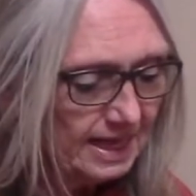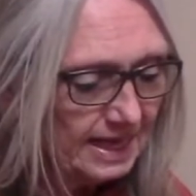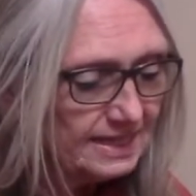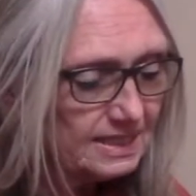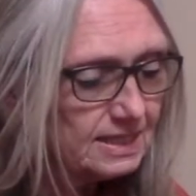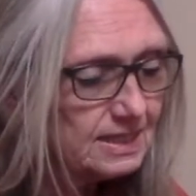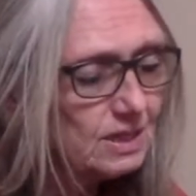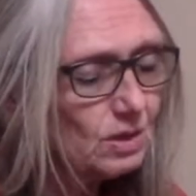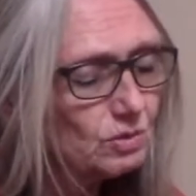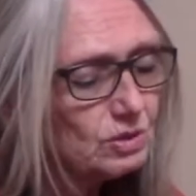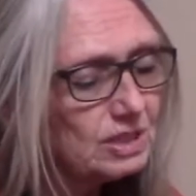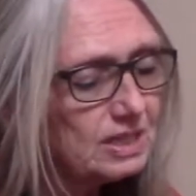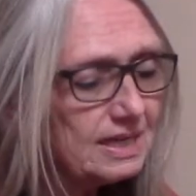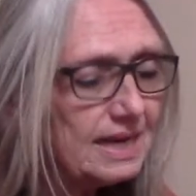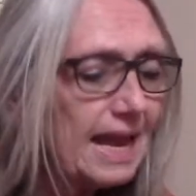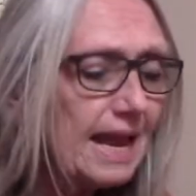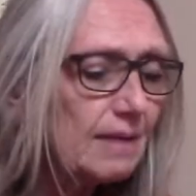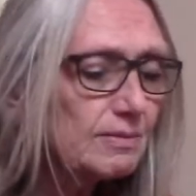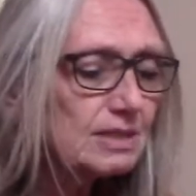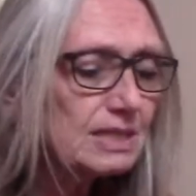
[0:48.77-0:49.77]
So
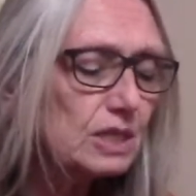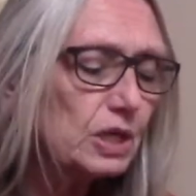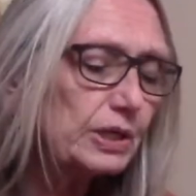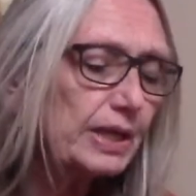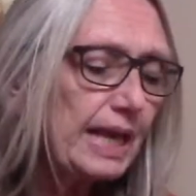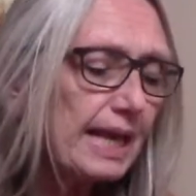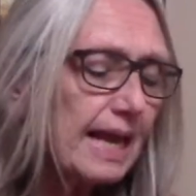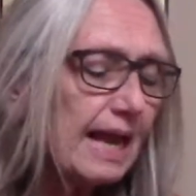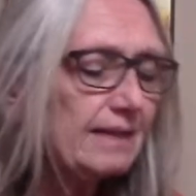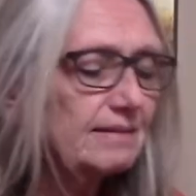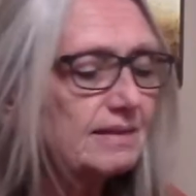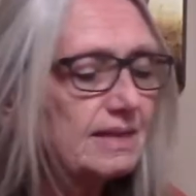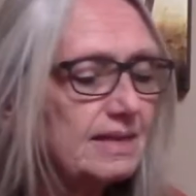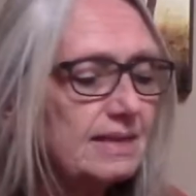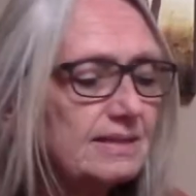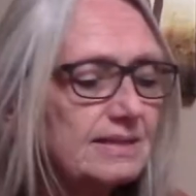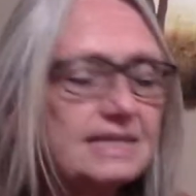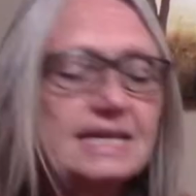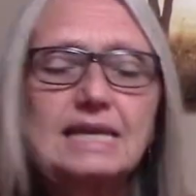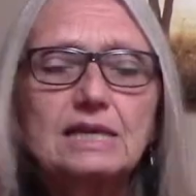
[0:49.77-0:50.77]
today I was looking at
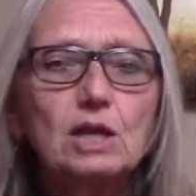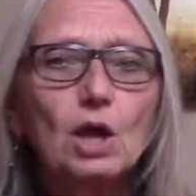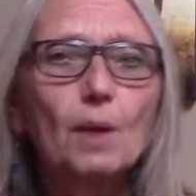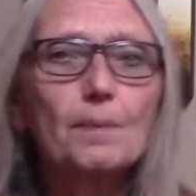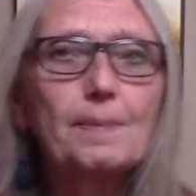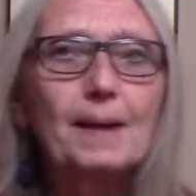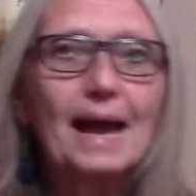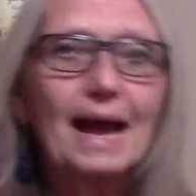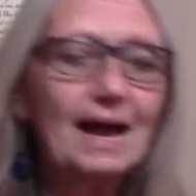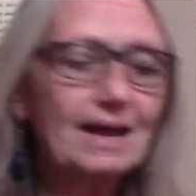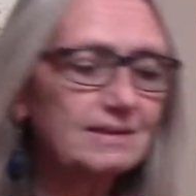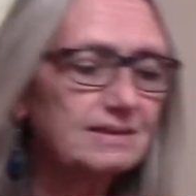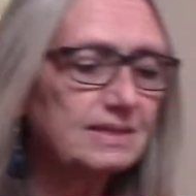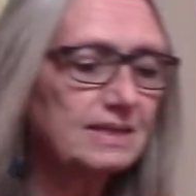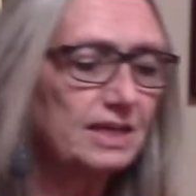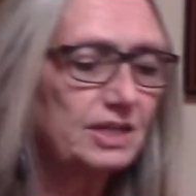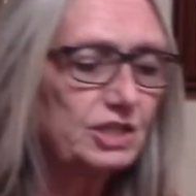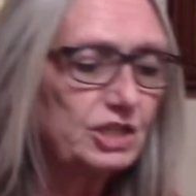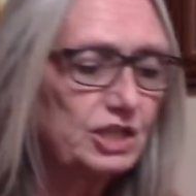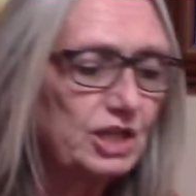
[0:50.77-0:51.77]
the Ezekiel
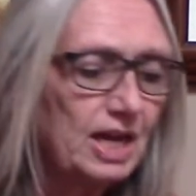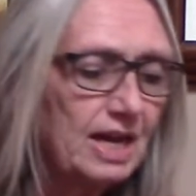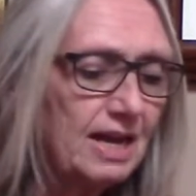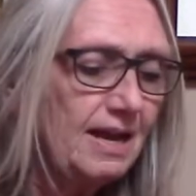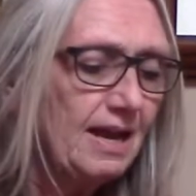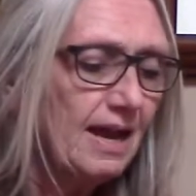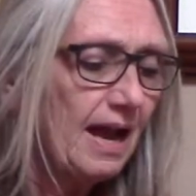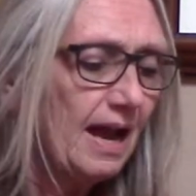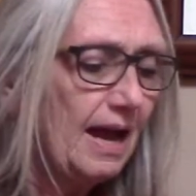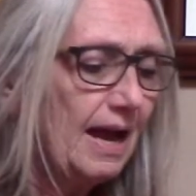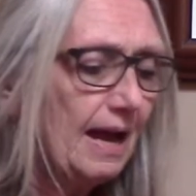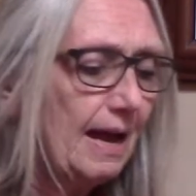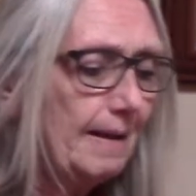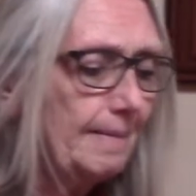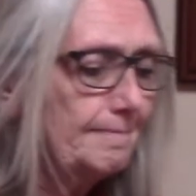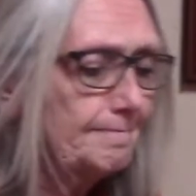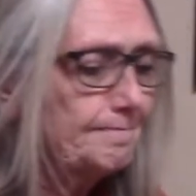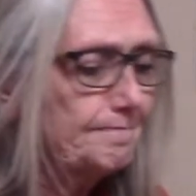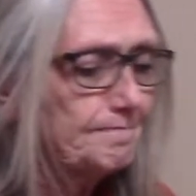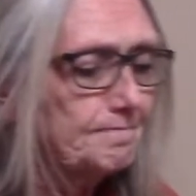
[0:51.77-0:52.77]
passage,
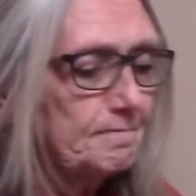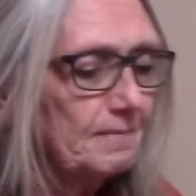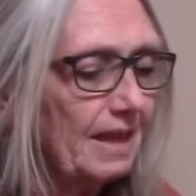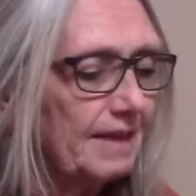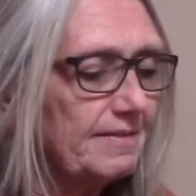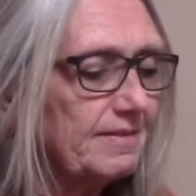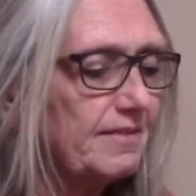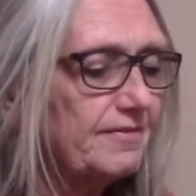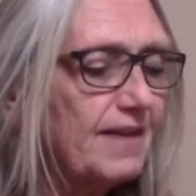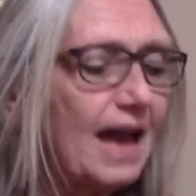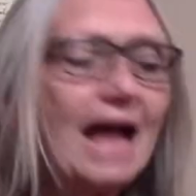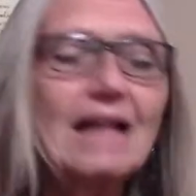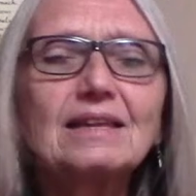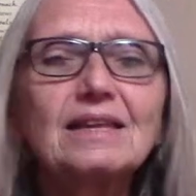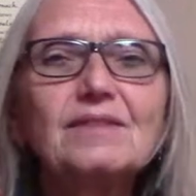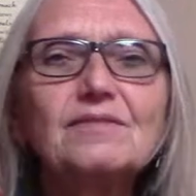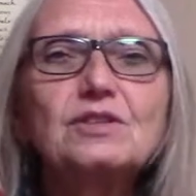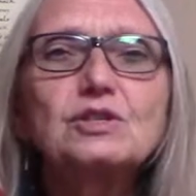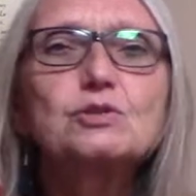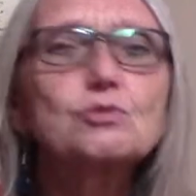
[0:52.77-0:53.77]
the
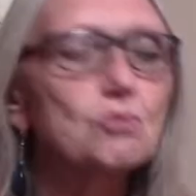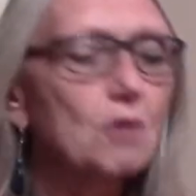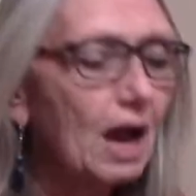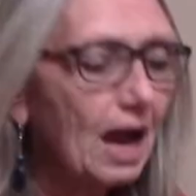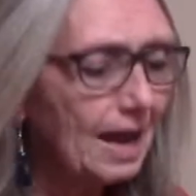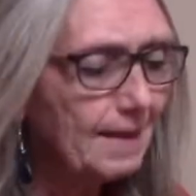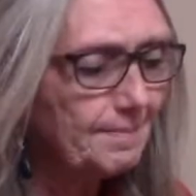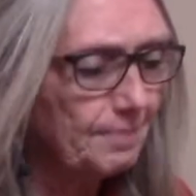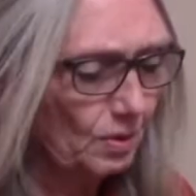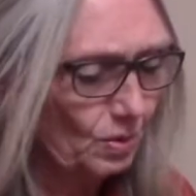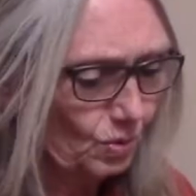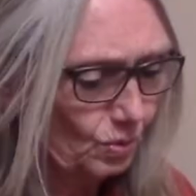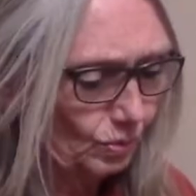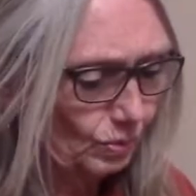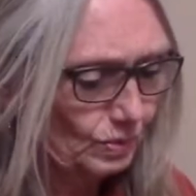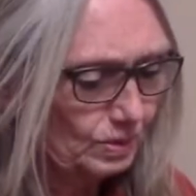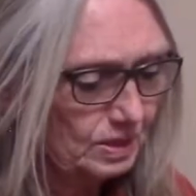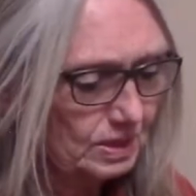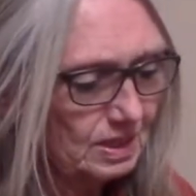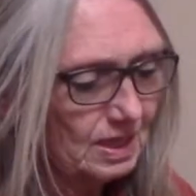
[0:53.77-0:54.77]
Valley of the Dry
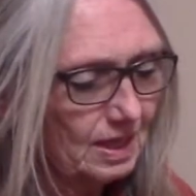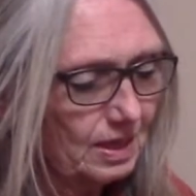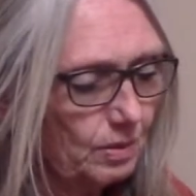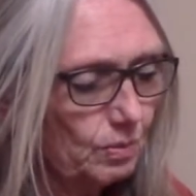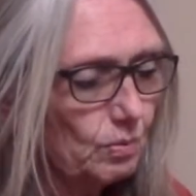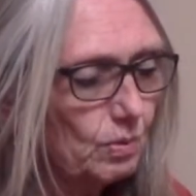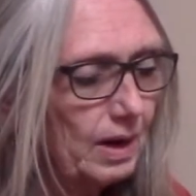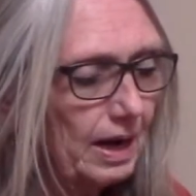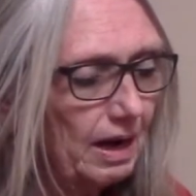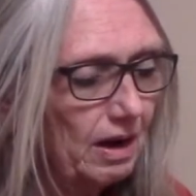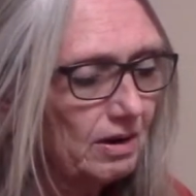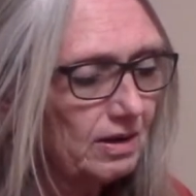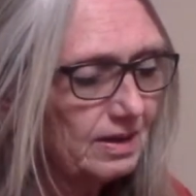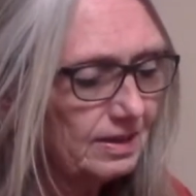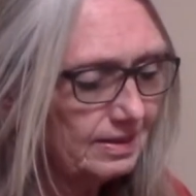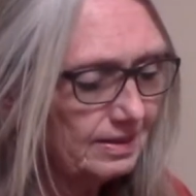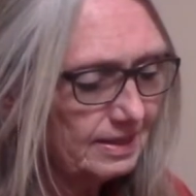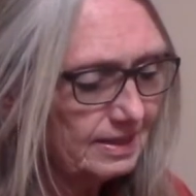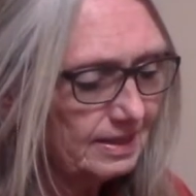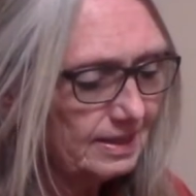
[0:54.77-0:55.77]
Bones, where
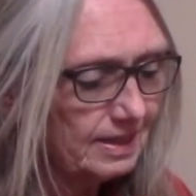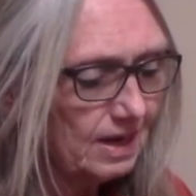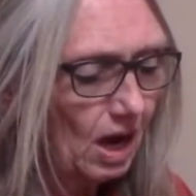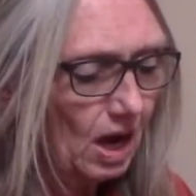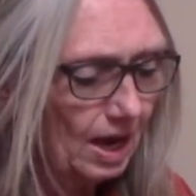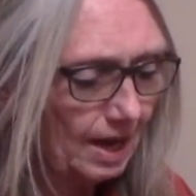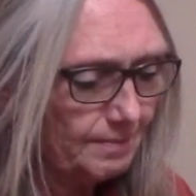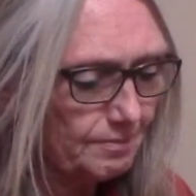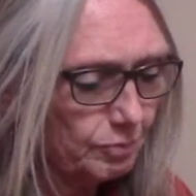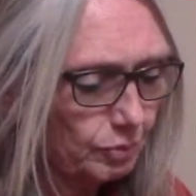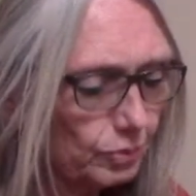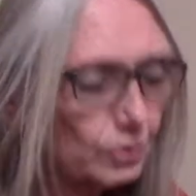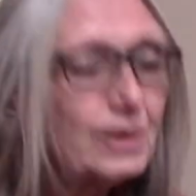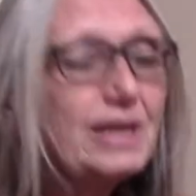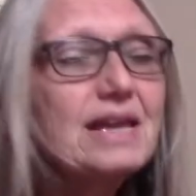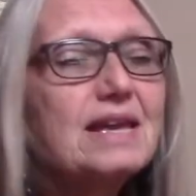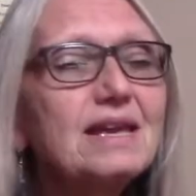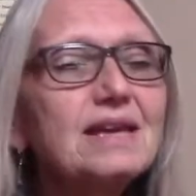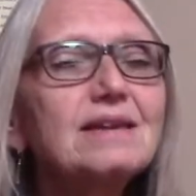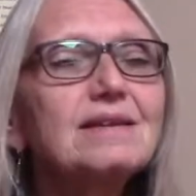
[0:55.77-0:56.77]
God
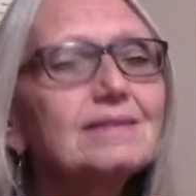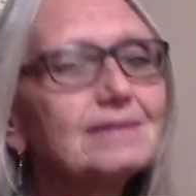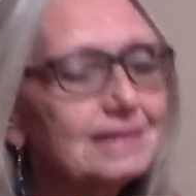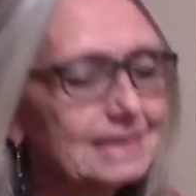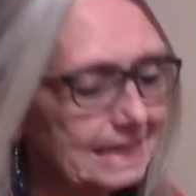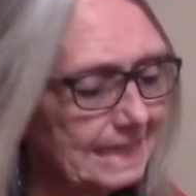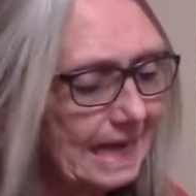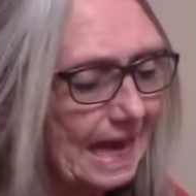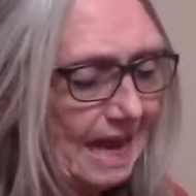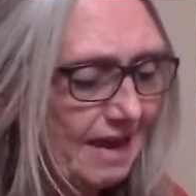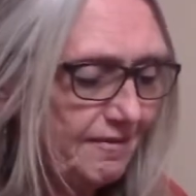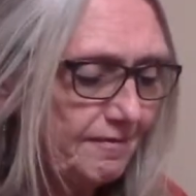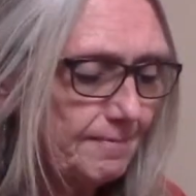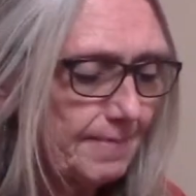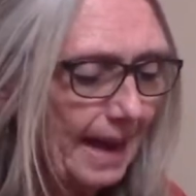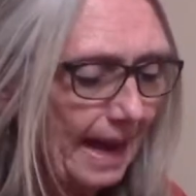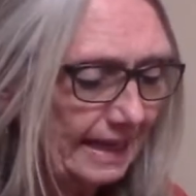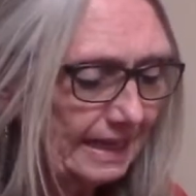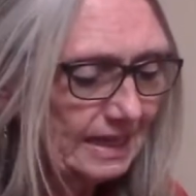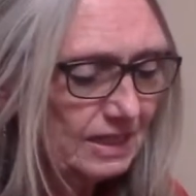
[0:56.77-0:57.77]
breathed life
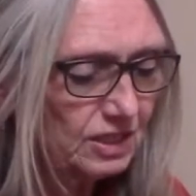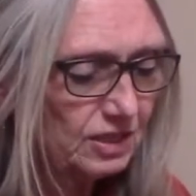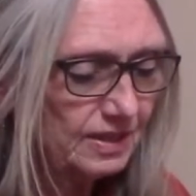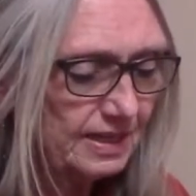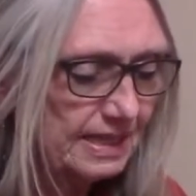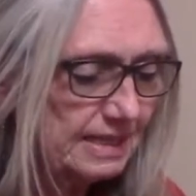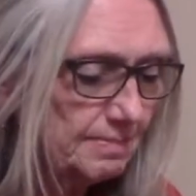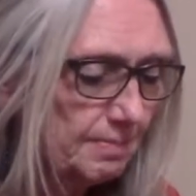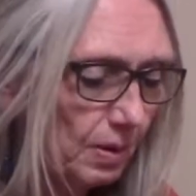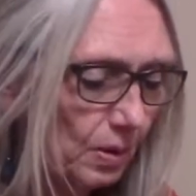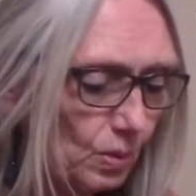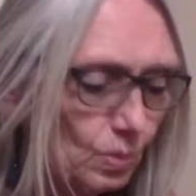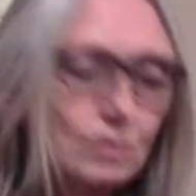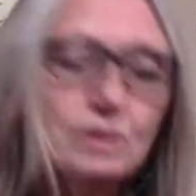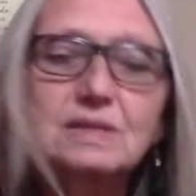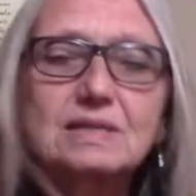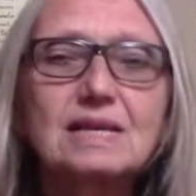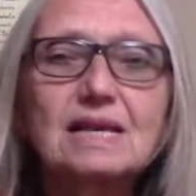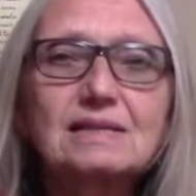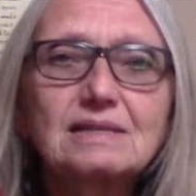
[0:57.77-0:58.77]
back into these
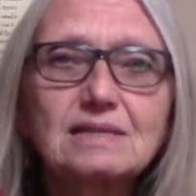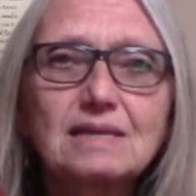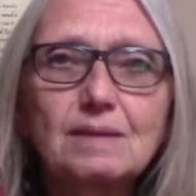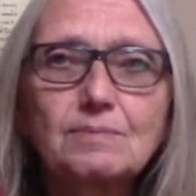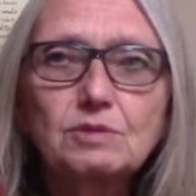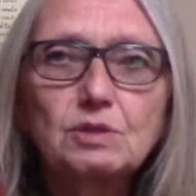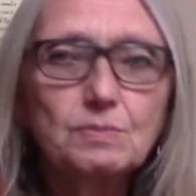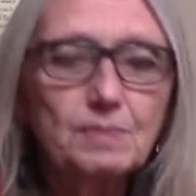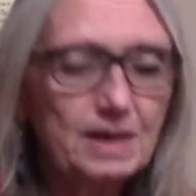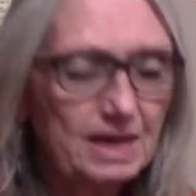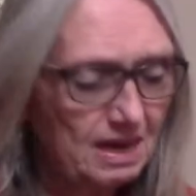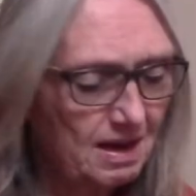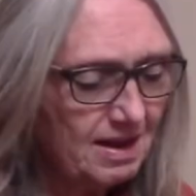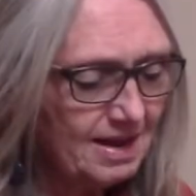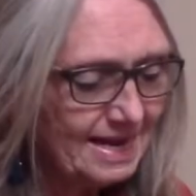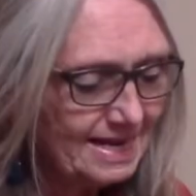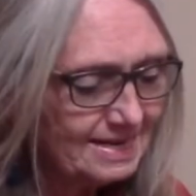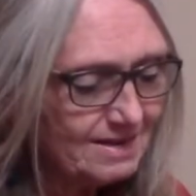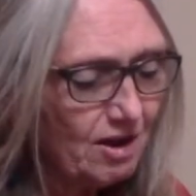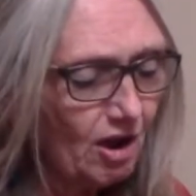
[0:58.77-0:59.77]
bones that seemed to be
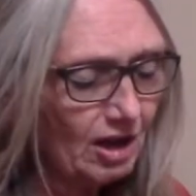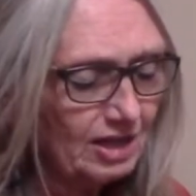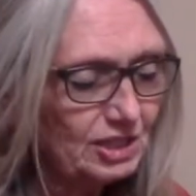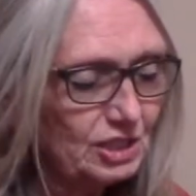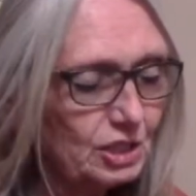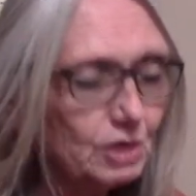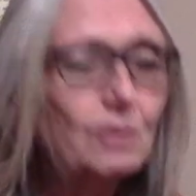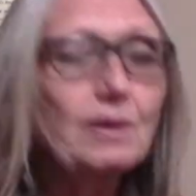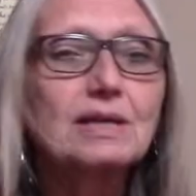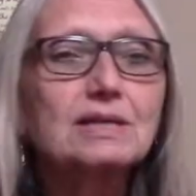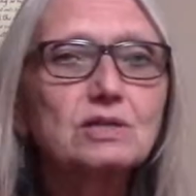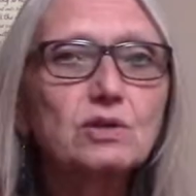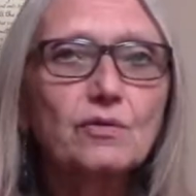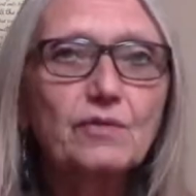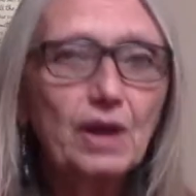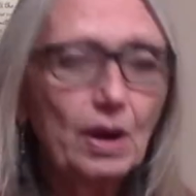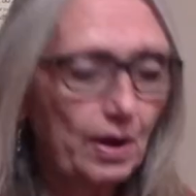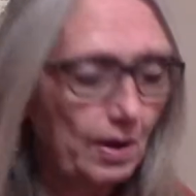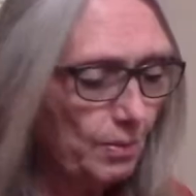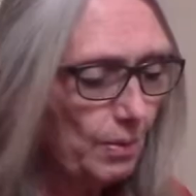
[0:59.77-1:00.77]
not doing so
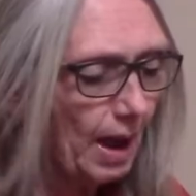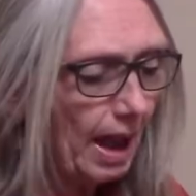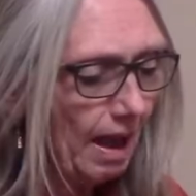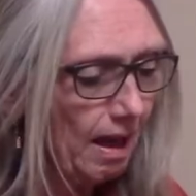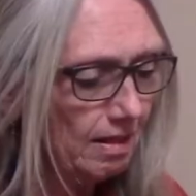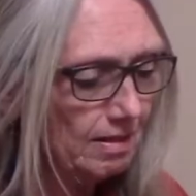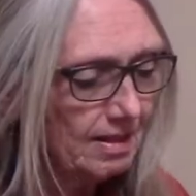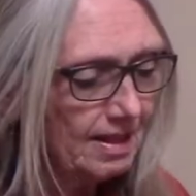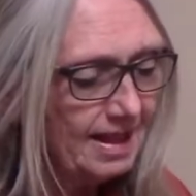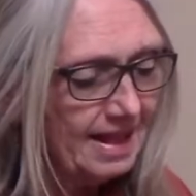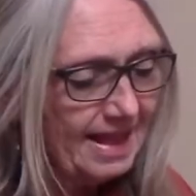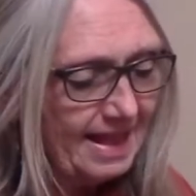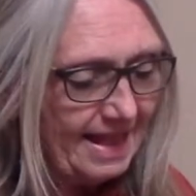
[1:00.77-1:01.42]
very well.